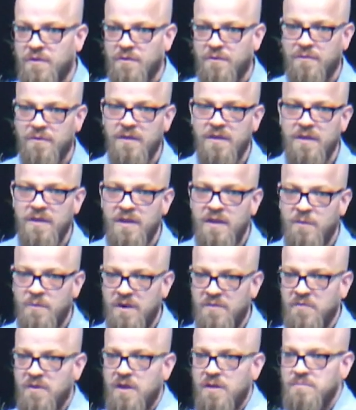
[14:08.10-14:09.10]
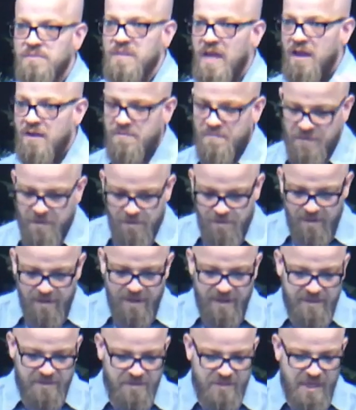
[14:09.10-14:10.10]
you whatever comes out of you
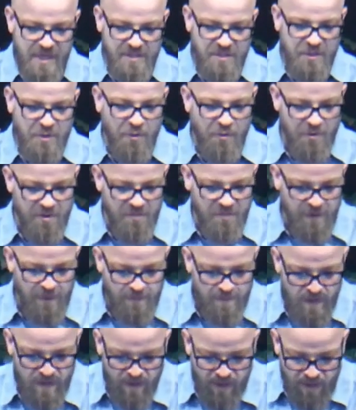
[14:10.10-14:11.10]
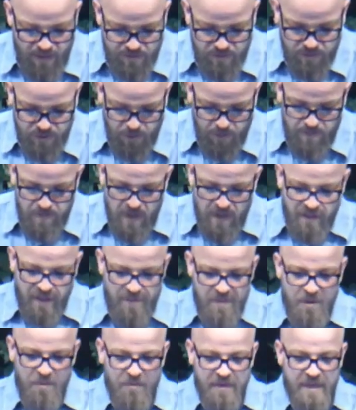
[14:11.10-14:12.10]
is at the core of you. And so
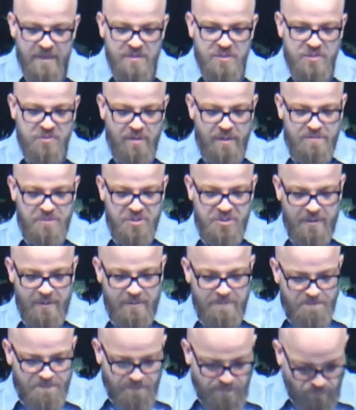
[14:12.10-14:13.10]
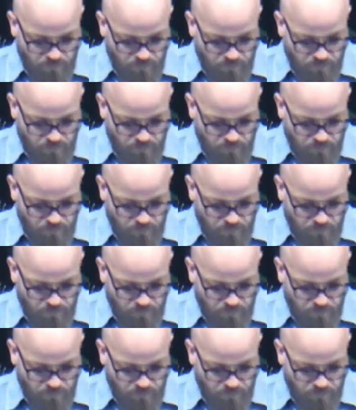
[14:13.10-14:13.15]
let me read a scripture